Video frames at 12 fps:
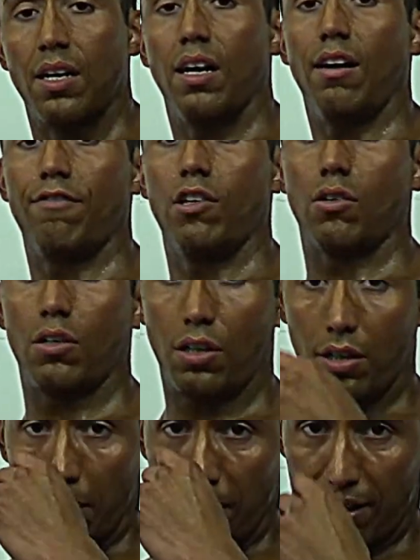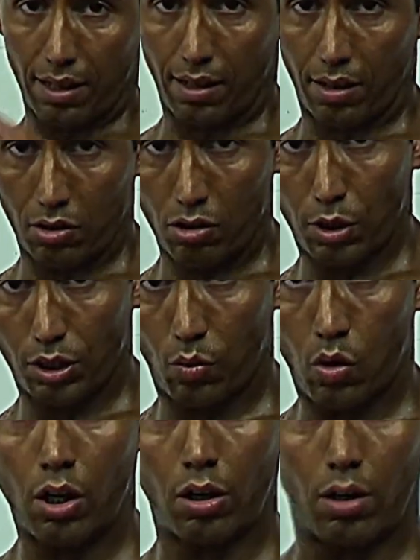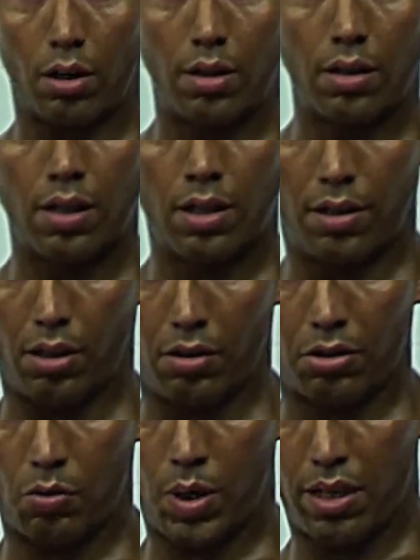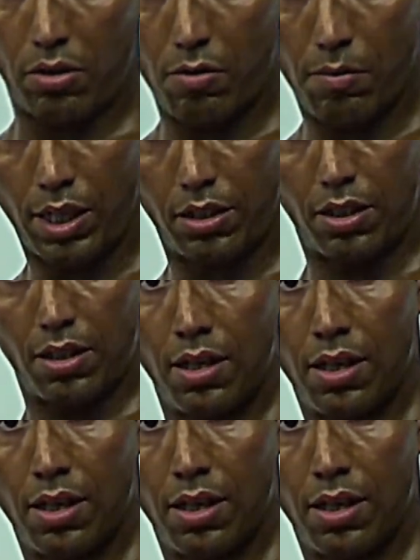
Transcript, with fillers: I feel good. Too much water, though. I sweated too much.